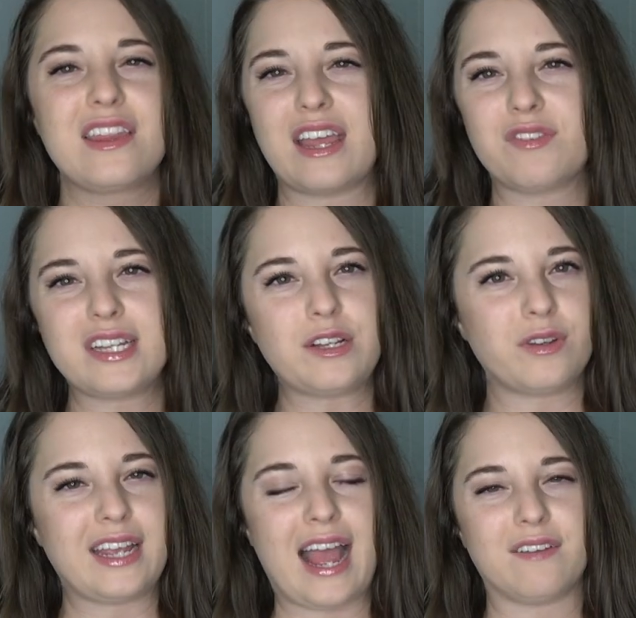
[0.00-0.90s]
They really
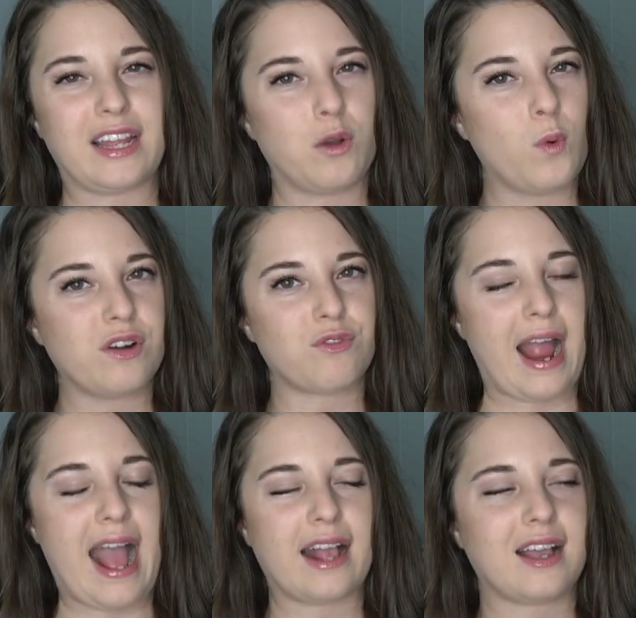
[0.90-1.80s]
only have like one
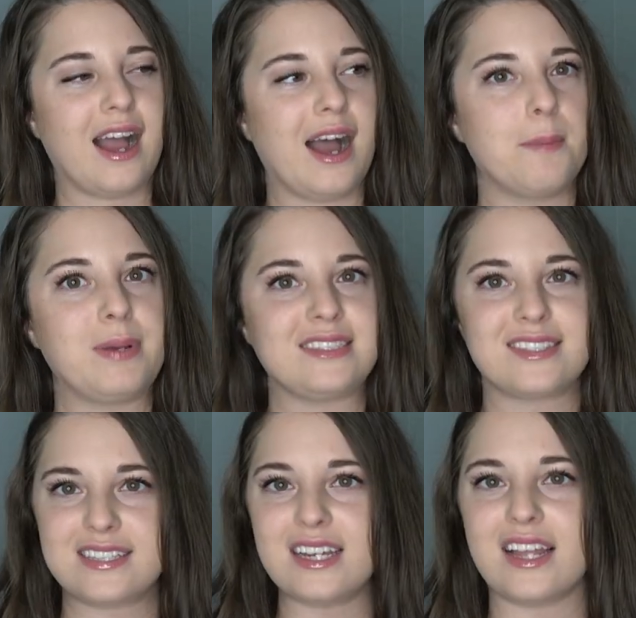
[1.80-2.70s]
rack, but
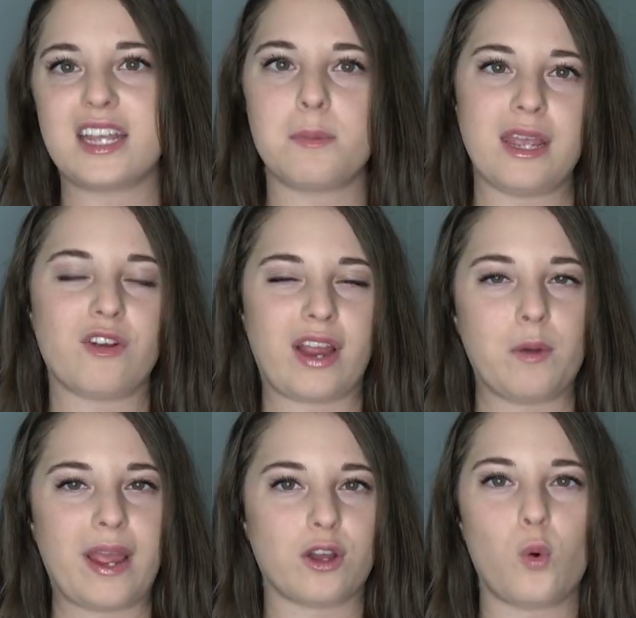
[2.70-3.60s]
still, it could be a
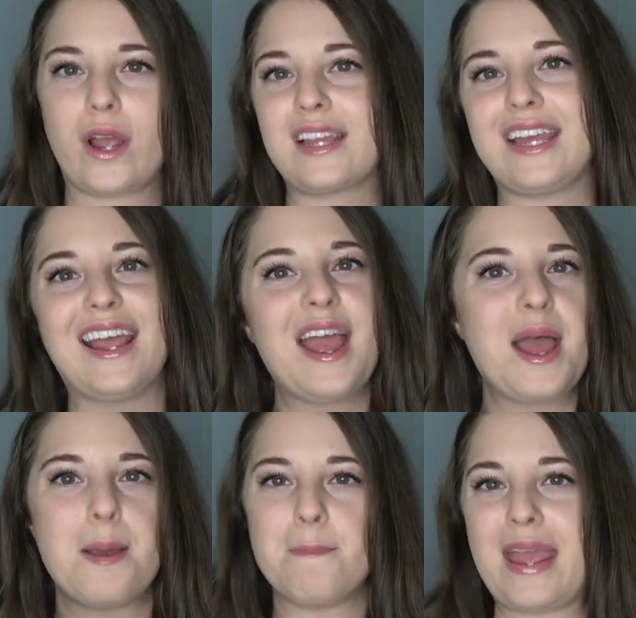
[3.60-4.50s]
great way to quickly
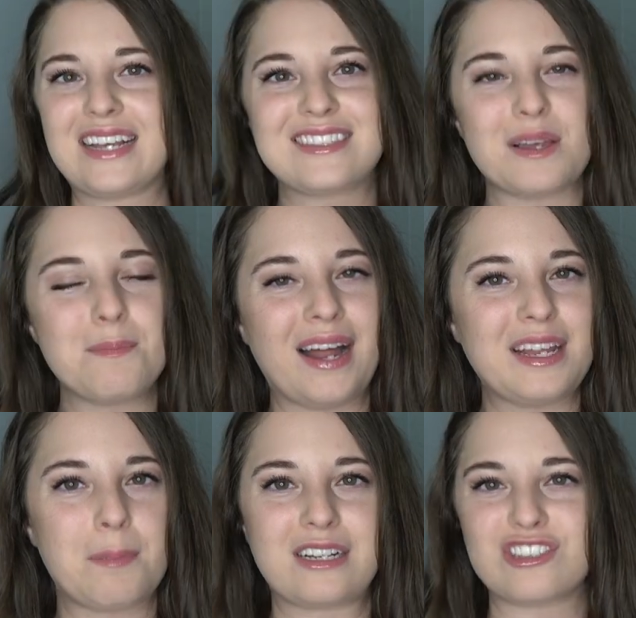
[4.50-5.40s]
make some
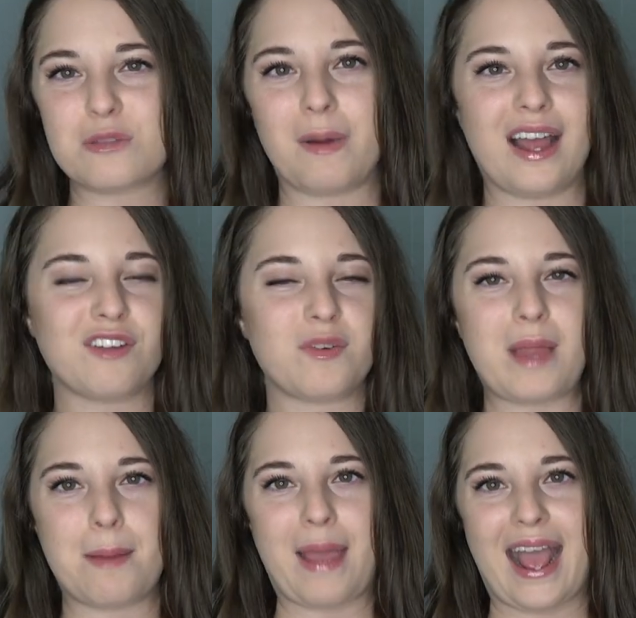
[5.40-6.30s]
money by just buying from
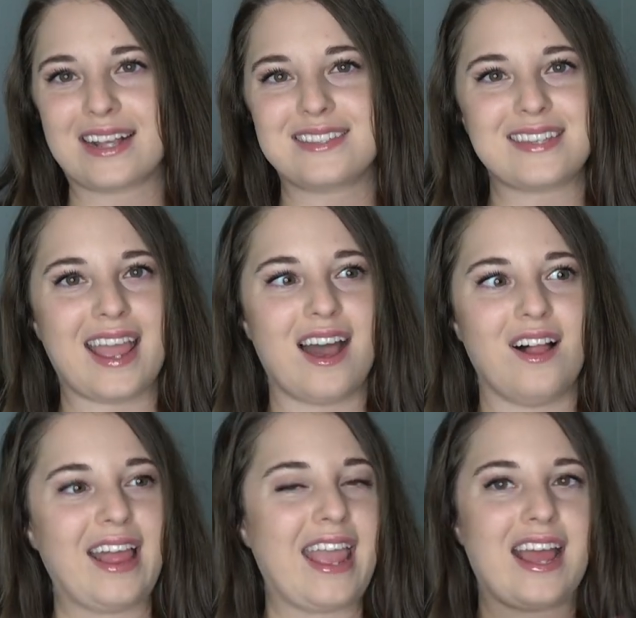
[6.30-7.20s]
that bag
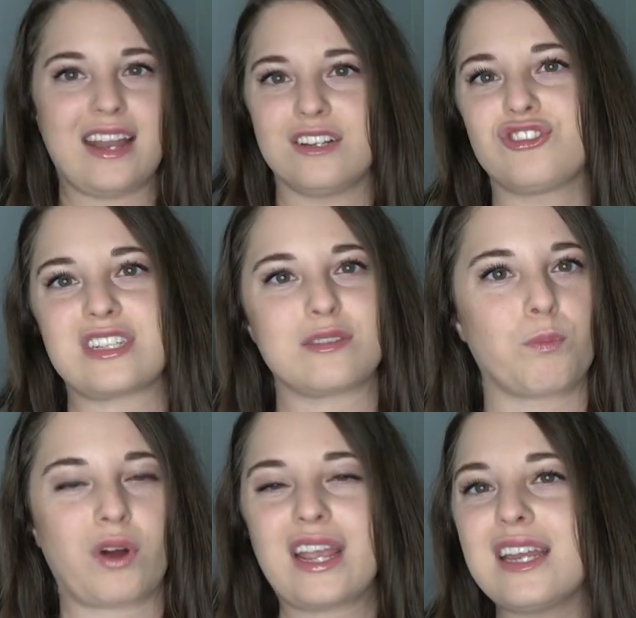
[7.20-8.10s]
sale and
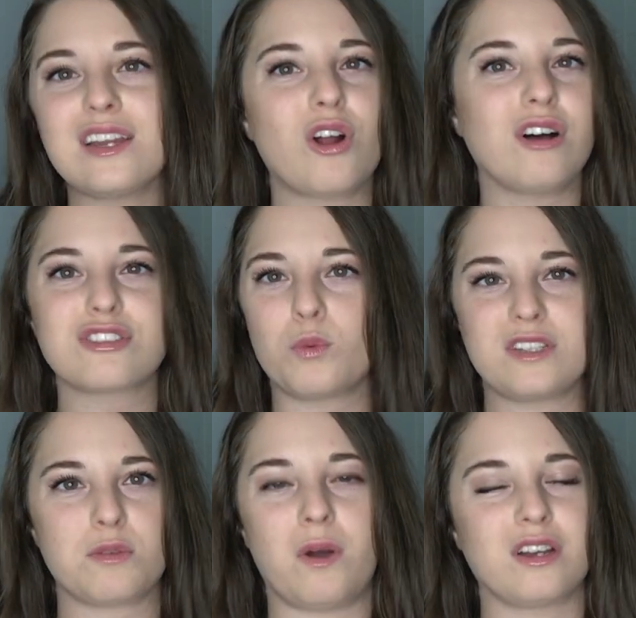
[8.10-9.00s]
just bringing it all to
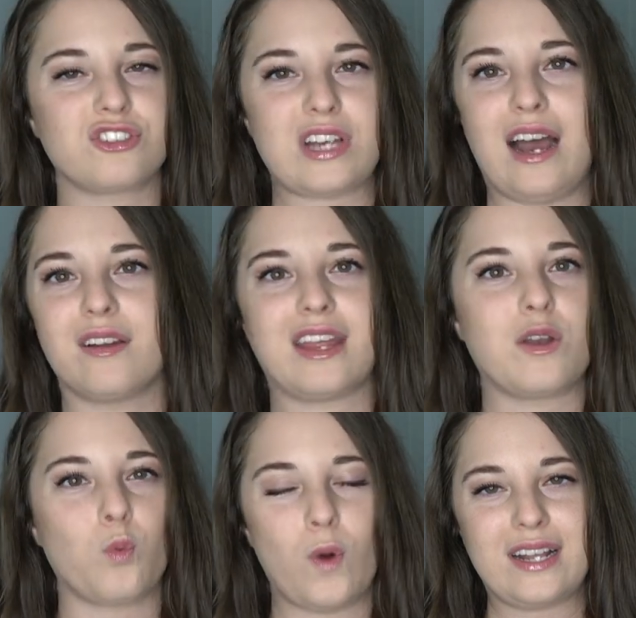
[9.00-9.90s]
Once Upon a Child
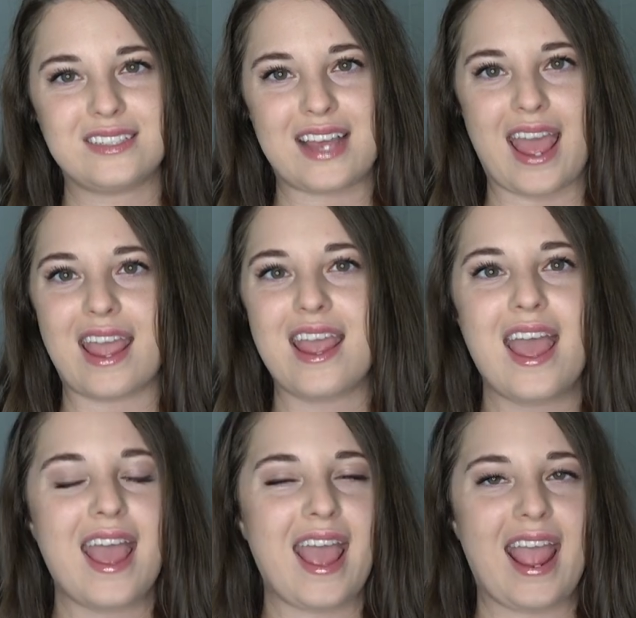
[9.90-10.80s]
in one day
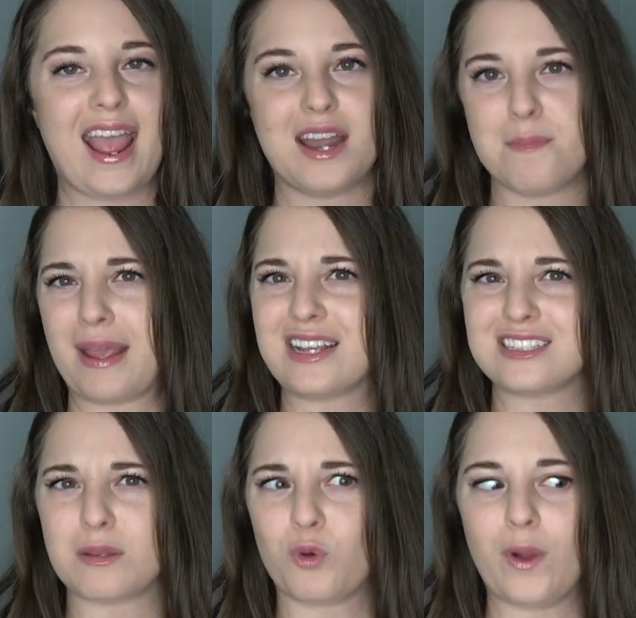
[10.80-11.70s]
and
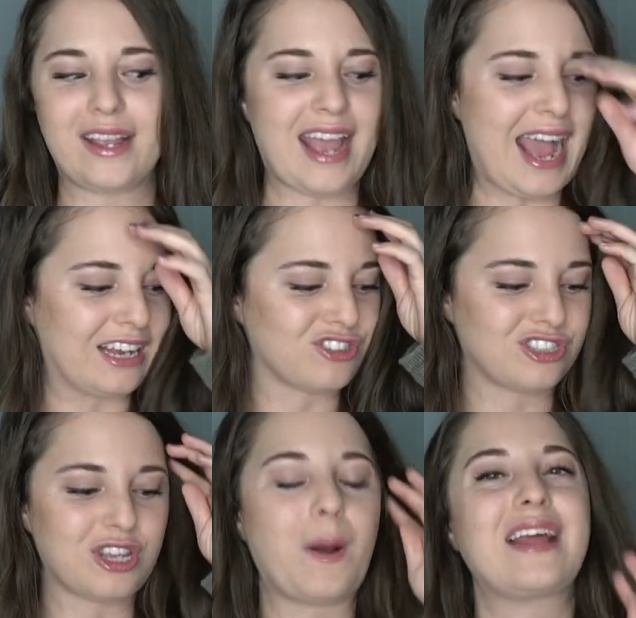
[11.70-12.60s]
making some quick cash.
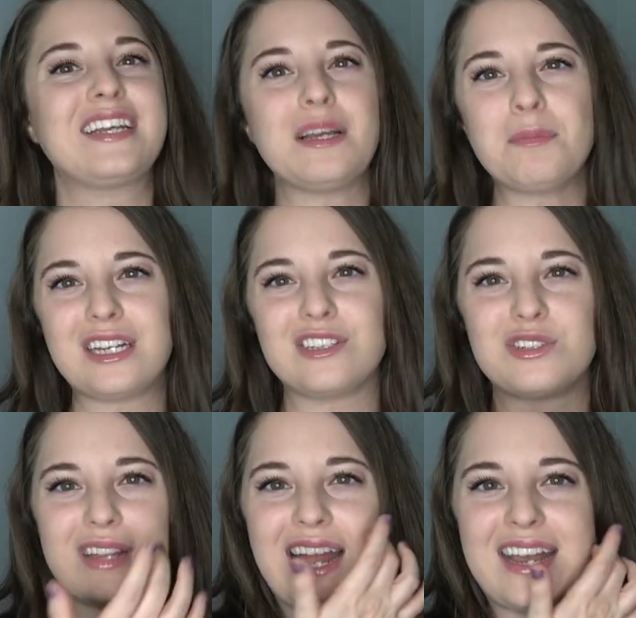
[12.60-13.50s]
So I think I'm gonna
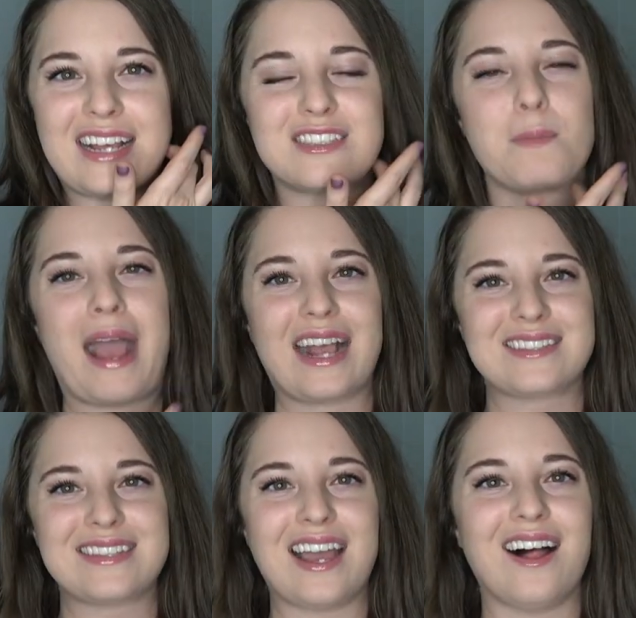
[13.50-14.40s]
do that next bag
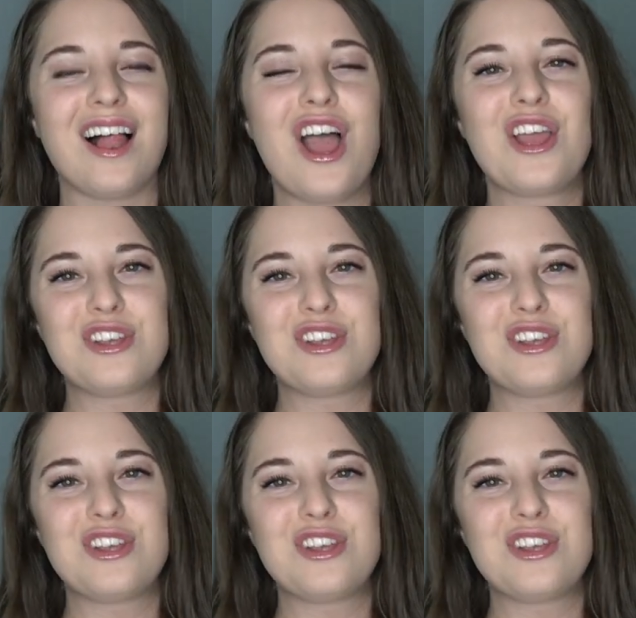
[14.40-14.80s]
sale.